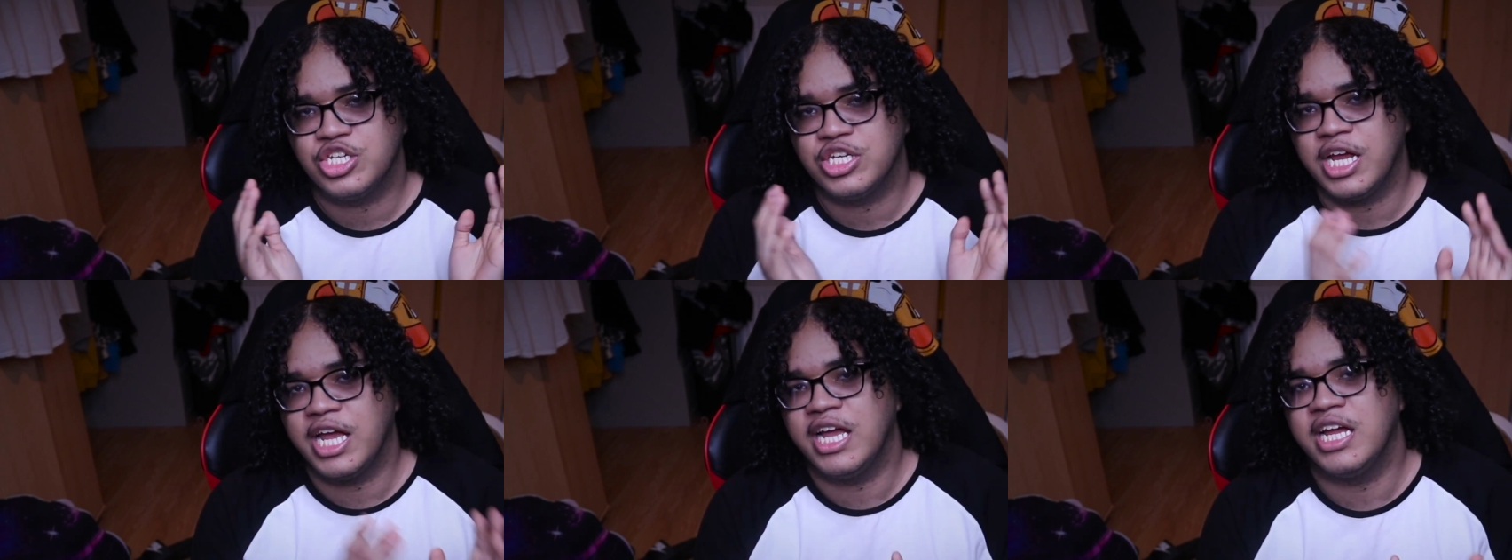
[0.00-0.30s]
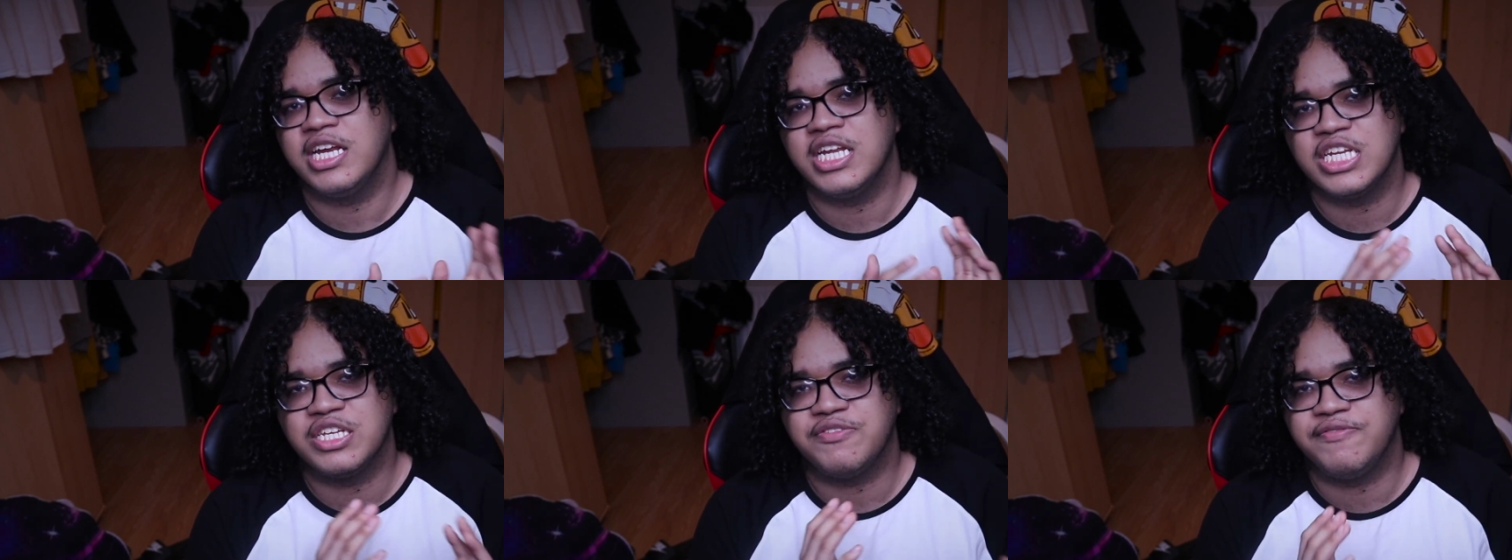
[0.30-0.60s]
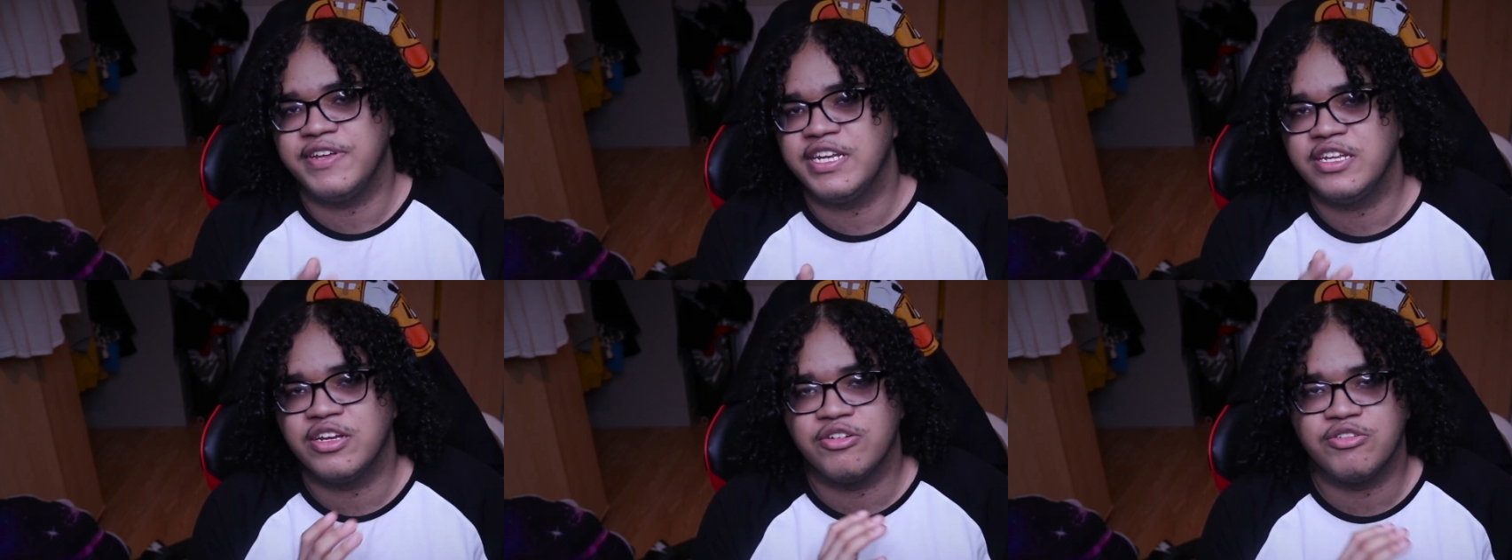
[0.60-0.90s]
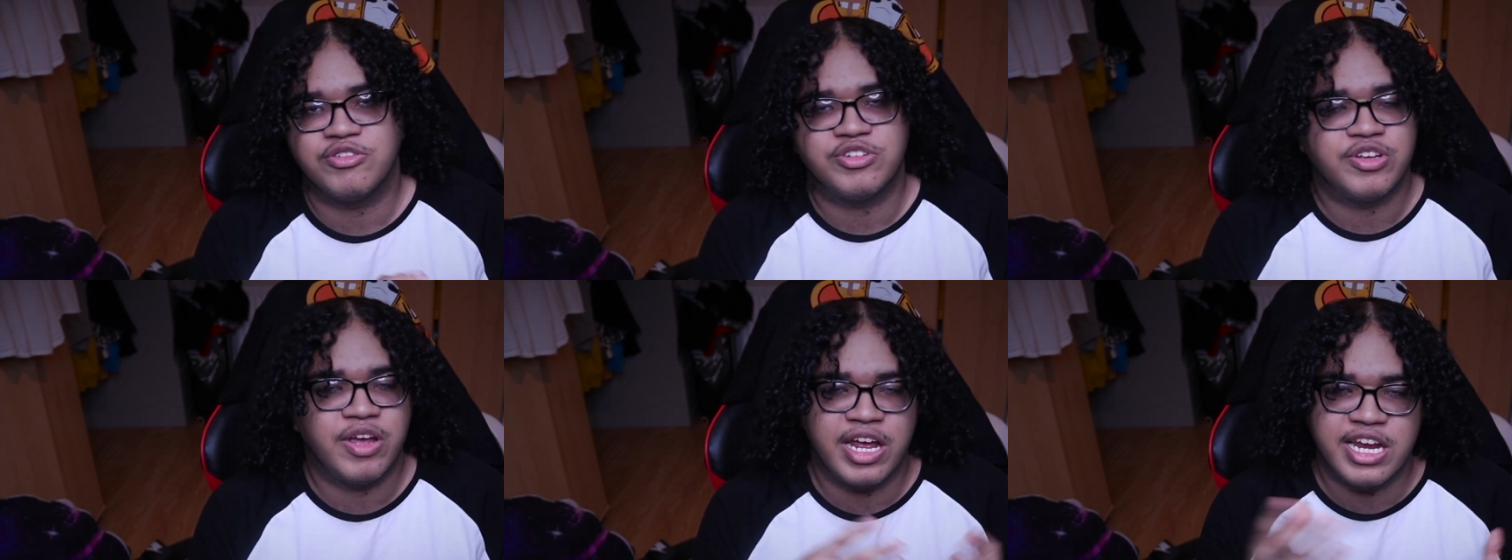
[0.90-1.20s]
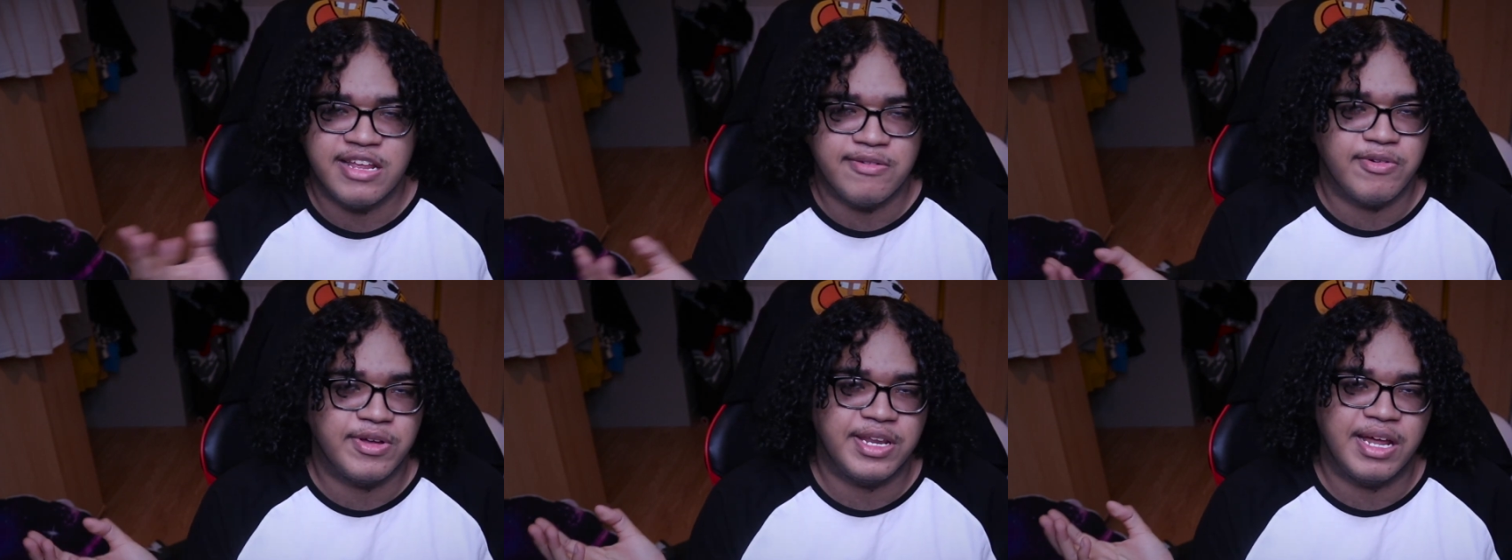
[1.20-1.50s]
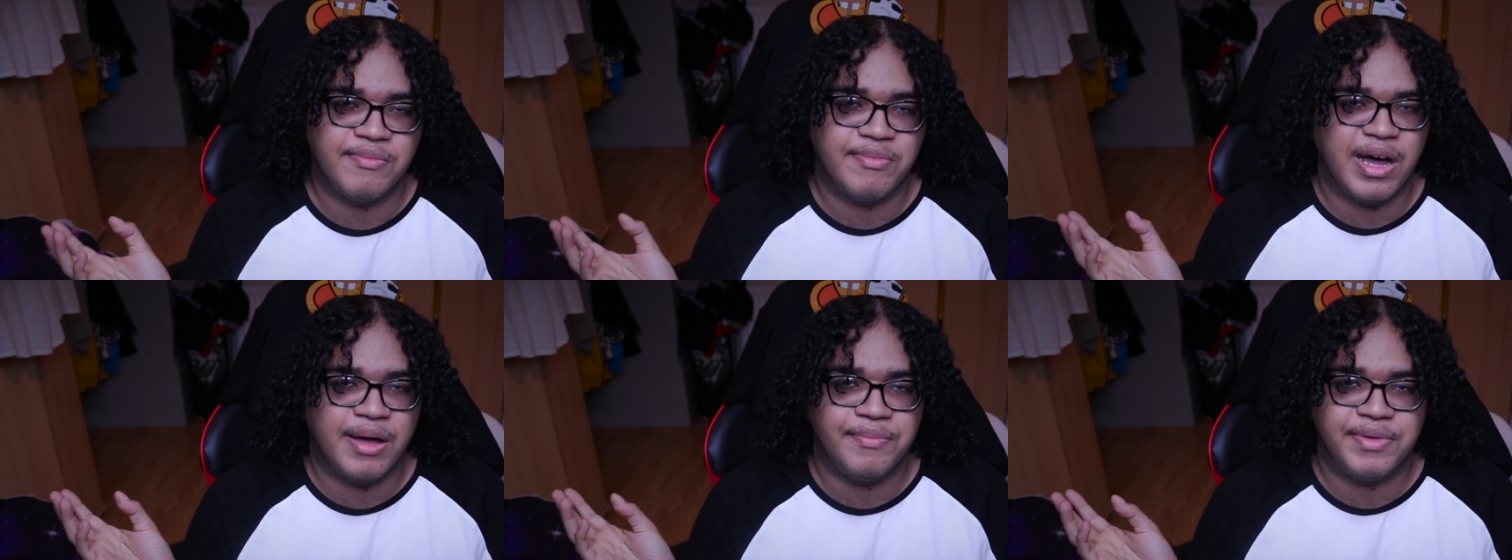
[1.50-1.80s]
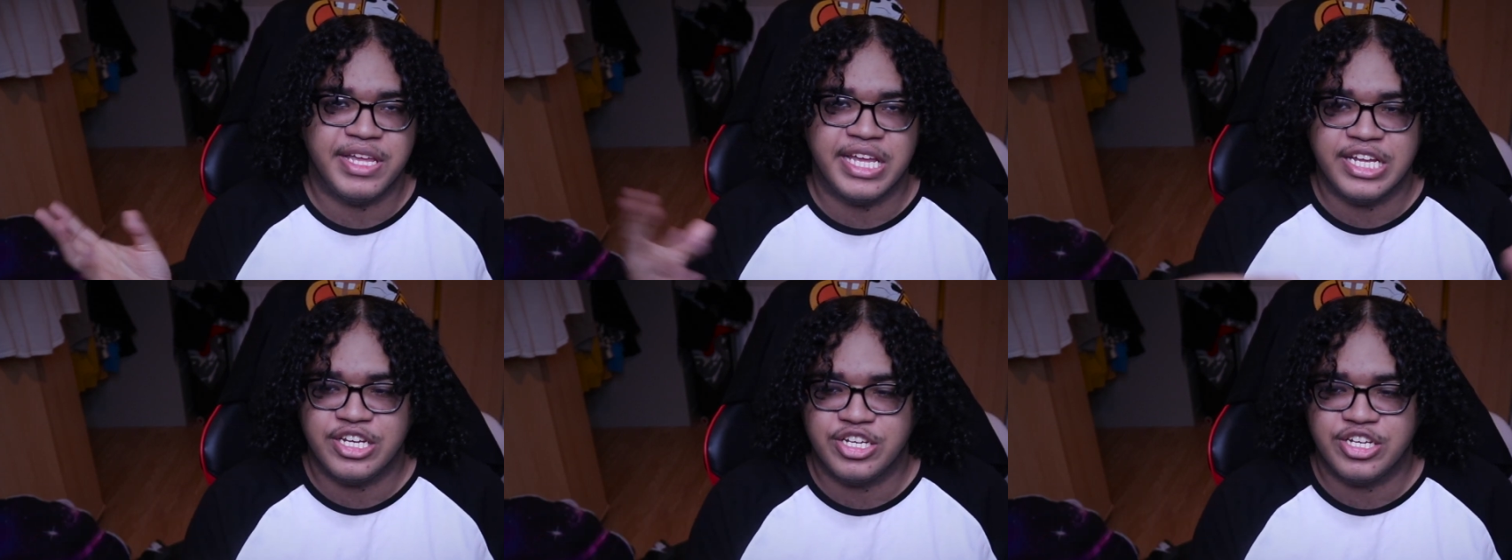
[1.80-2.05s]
Share this video to anyone that might be